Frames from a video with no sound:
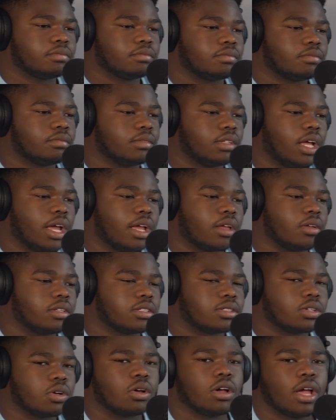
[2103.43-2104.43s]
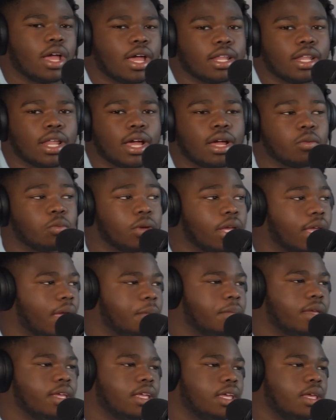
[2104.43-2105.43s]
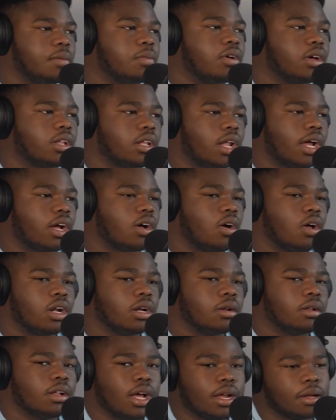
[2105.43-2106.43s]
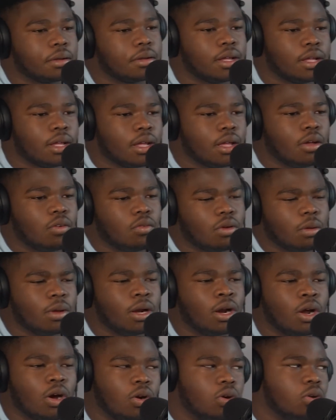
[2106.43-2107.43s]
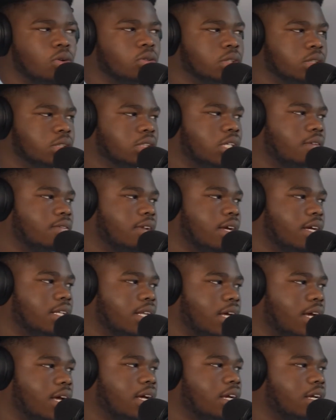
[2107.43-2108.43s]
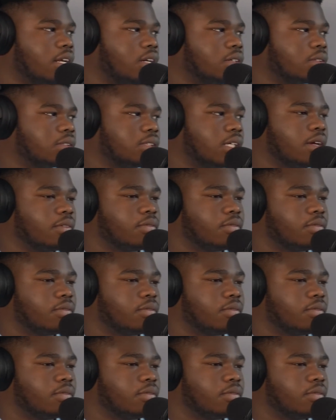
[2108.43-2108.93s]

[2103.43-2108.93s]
Like so, and like we can't keep on like calling like women hoes and stuff like that. You know what I'm saying?